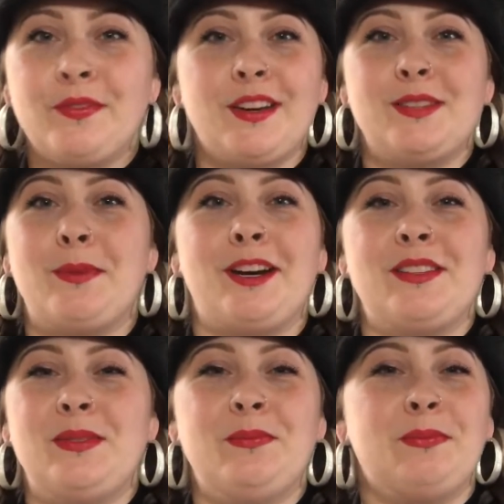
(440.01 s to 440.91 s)

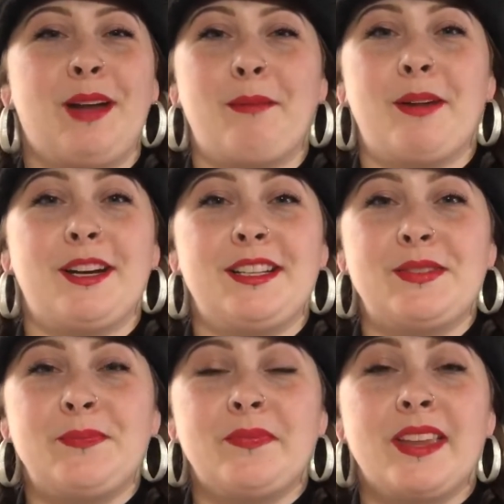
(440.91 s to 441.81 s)
Raspberries, blackberries.
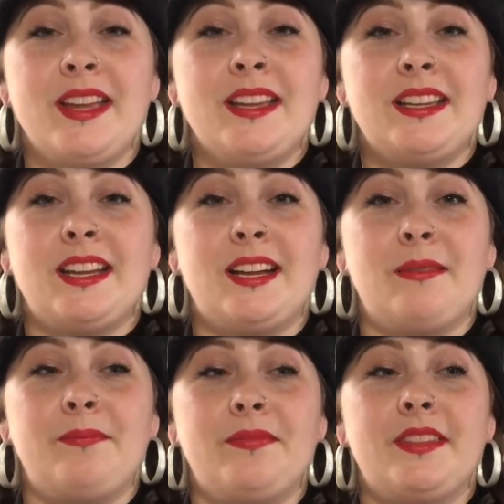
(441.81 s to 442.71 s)

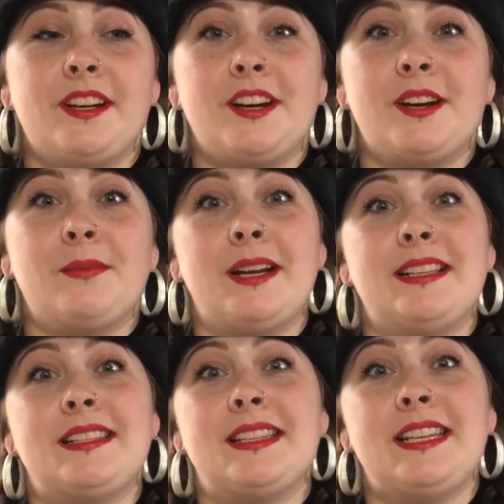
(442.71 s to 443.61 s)
There are
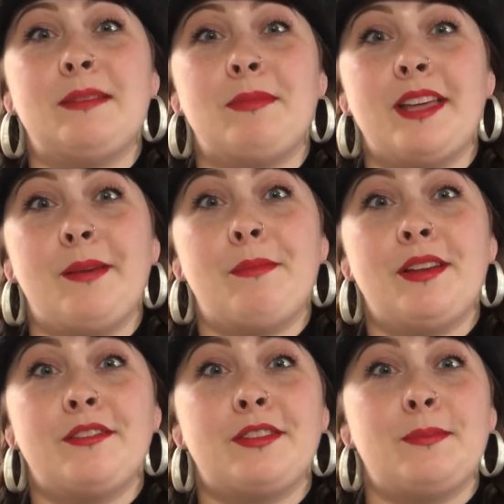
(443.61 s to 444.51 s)
ways to keep them
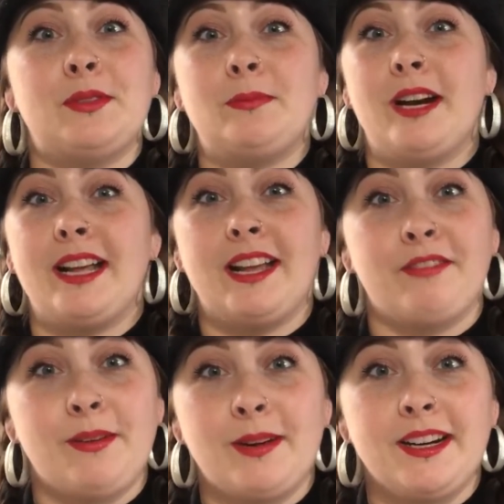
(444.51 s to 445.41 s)
from spreading
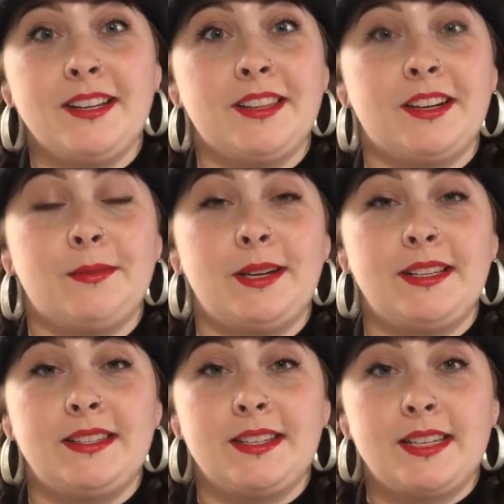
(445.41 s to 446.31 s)
everywhere. There are
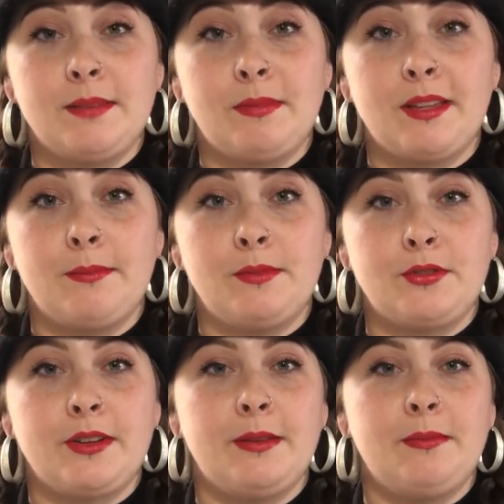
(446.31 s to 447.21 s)
ways to keep them
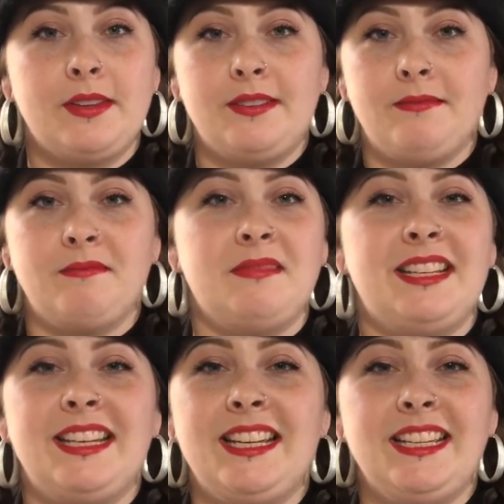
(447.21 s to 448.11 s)
trim and
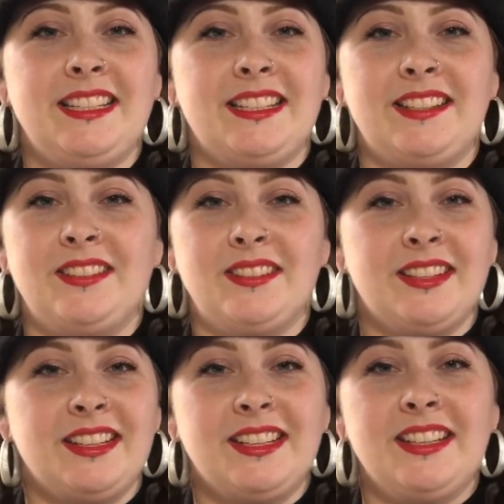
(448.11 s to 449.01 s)
neat and
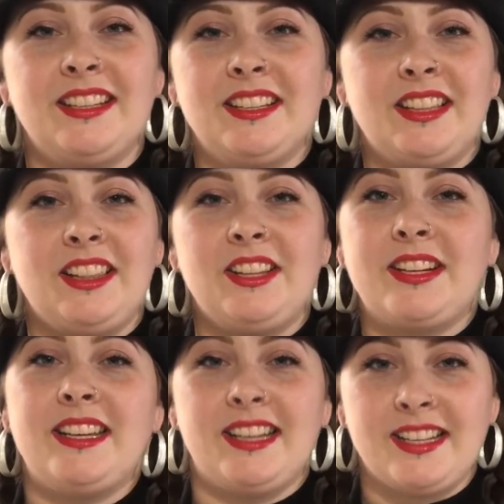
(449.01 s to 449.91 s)

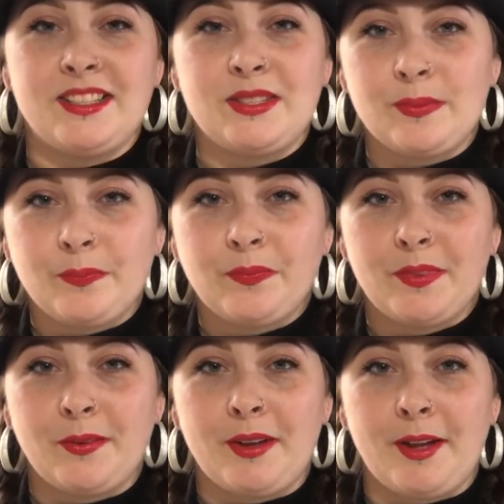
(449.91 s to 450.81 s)
looking nice,
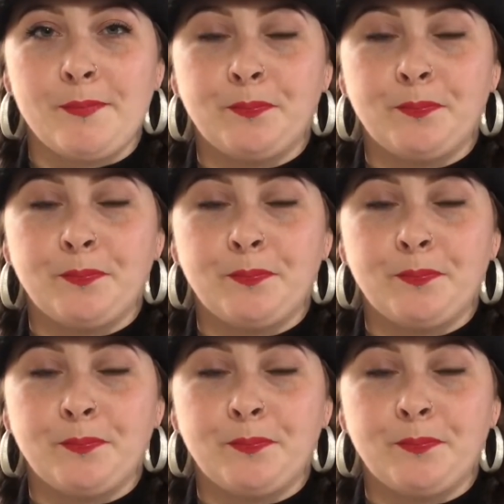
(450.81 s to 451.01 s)
okay?